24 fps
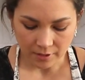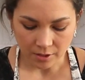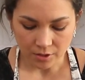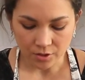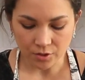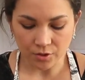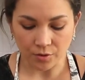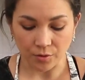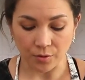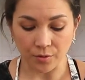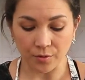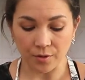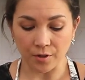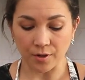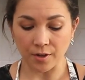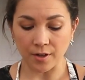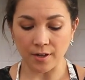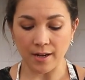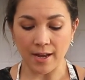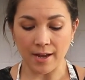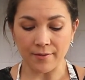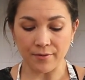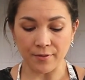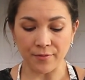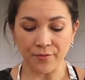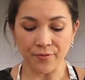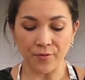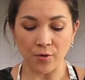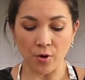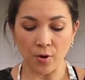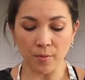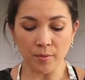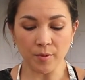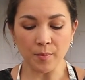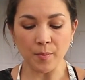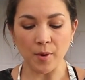So you're gonna have a
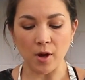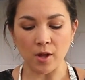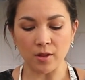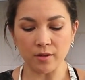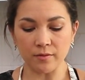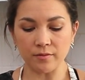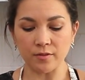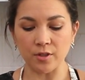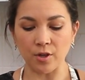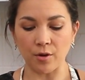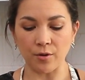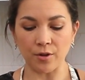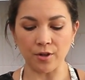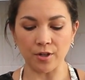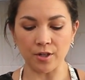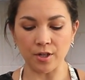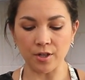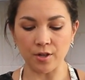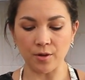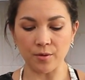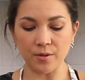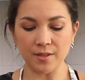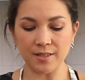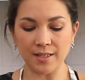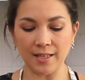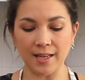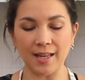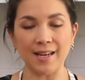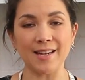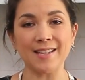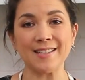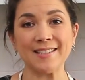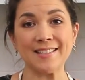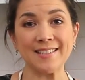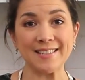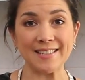formed ball of dough. You're gonna notice it
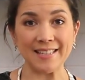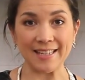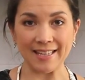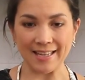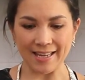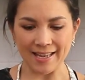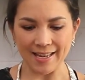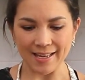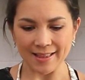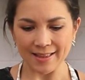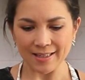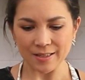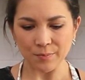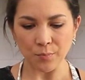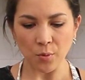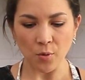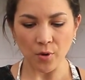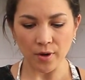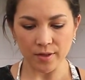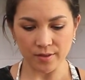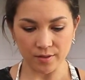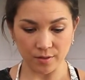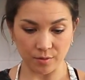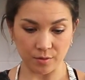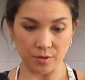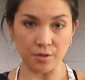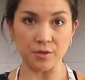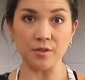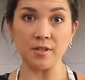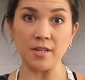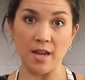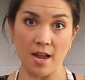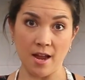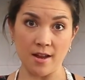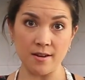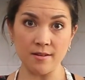getting sticky at this point, so you're
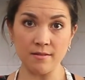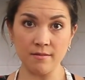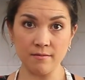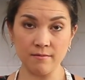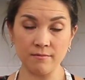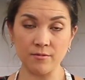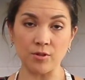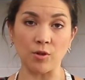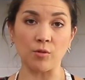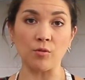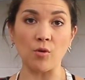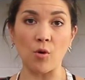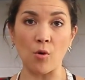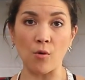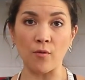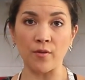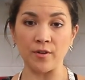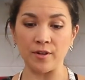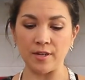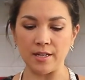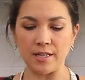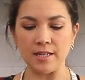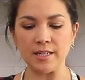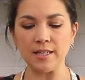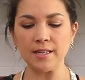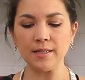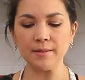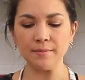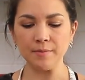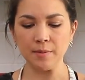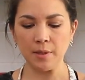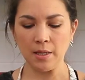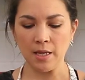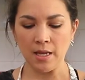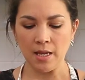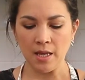done. Don't over-knead
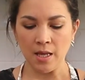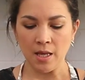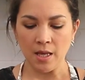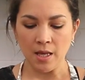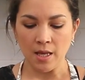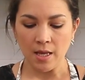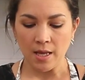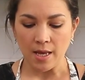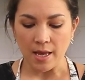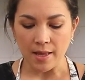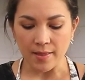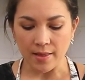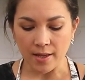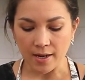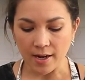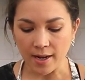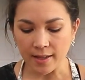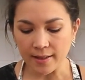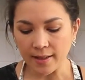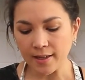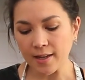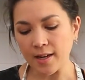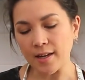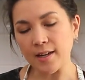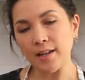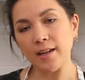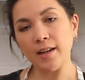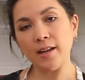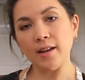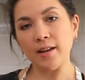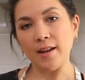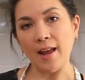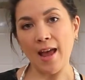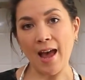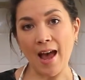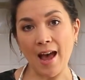it. And then I like cutting
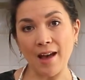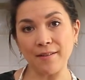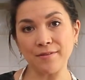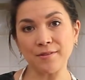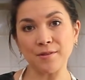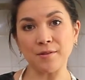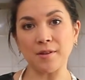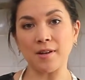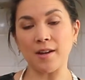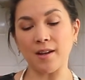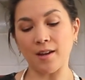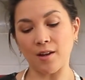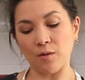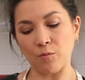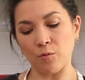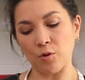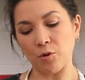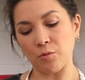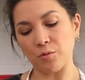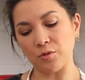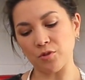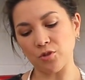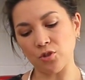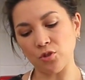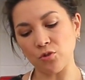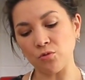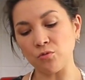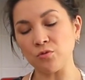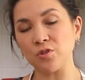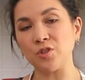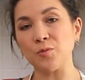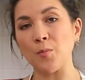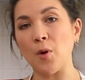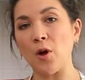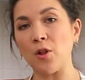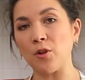it in half so that I can work with 2
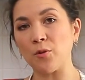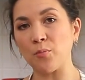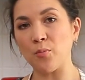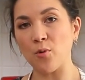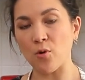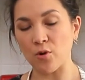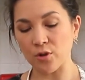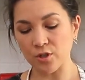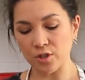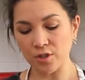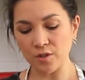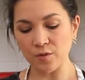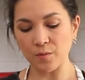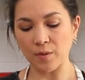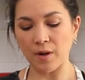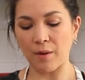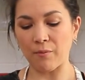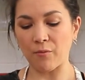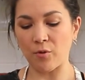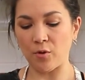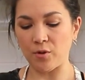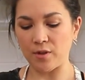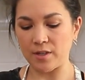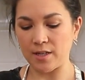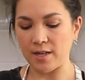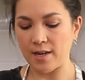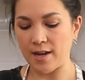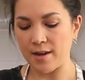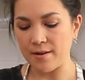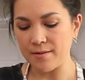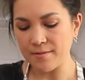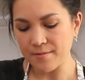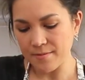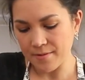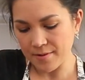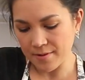smaller portions when I'm rolling it
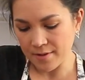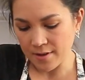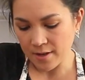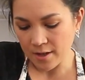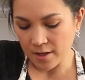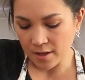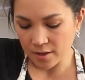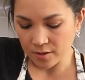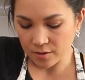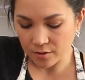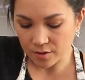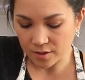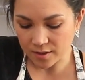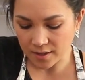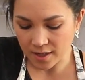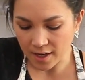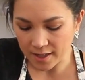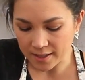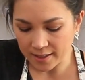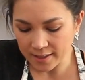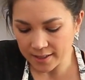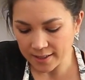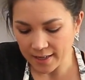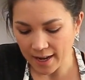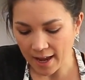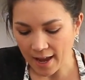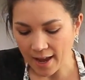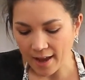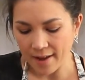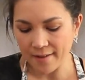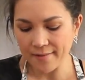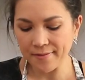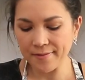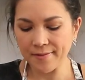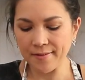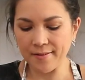out. So just cut it in
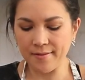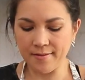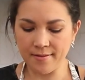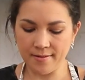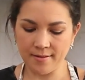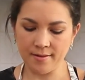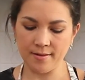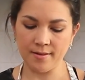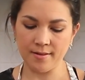half.